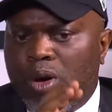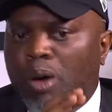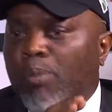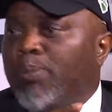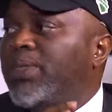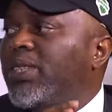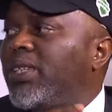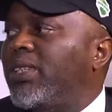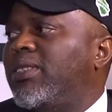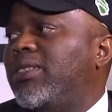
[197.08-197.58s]

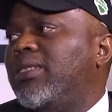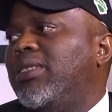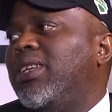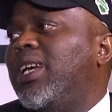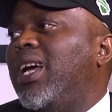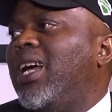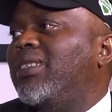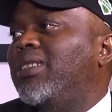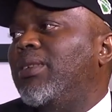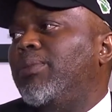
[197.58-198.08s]
optics
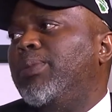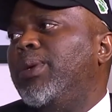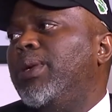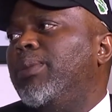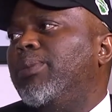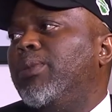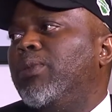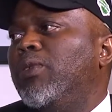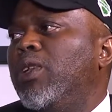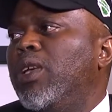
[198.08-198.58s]
as a
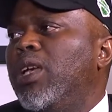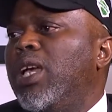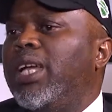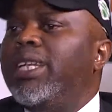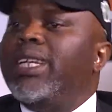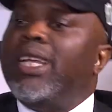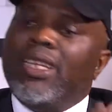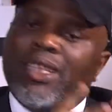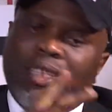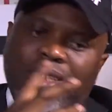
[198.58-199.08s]
people.
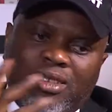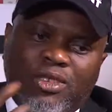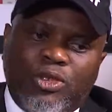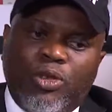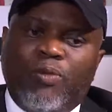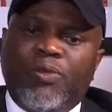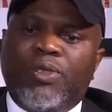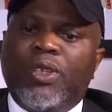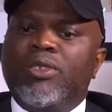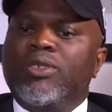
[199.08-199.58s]
And then this
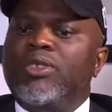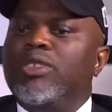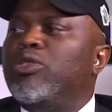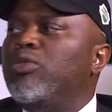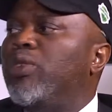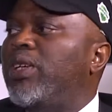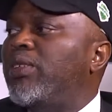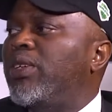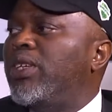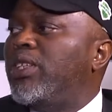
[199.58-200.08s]
dovetails
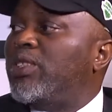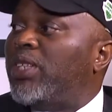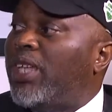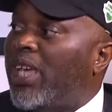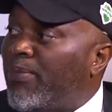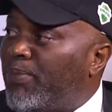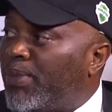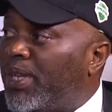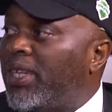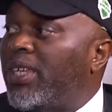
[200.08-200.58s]
into education.
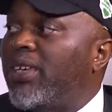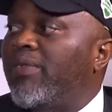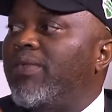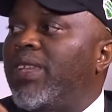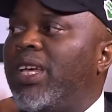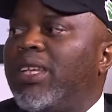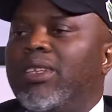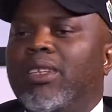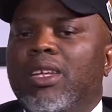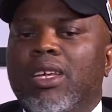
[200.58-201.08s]
I believe
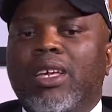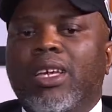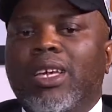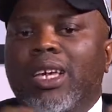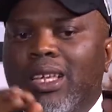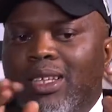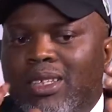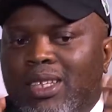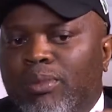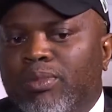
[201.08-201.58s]
that
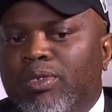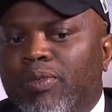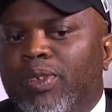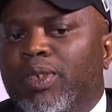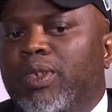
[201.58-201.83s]
in terms of